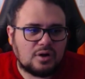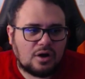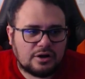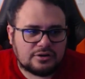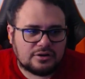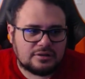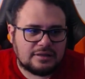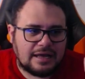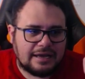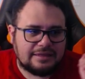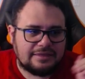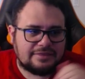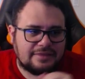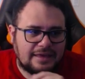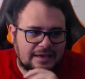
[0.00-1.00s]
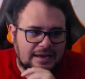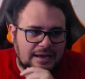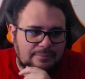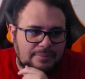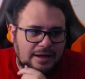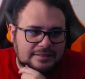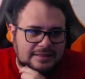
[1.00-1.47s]
underlying thing
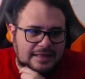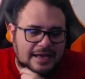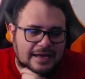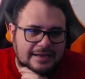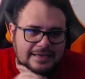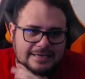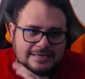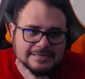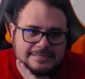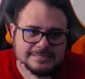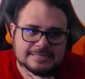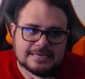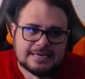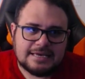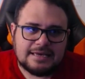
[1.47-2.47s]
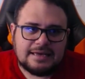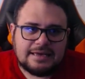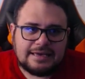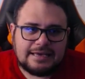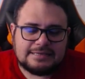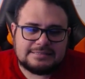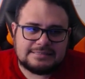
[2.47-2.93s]
about that is
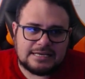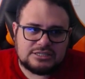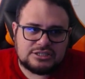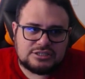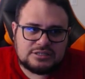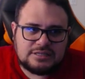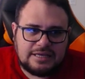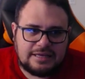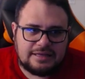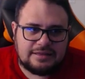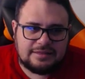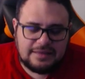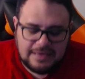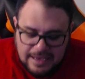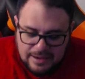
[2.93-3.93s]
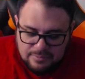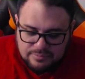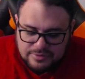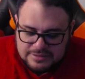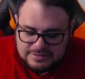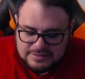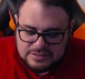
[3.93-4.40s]
essentially the
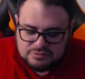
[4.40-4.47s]
Empress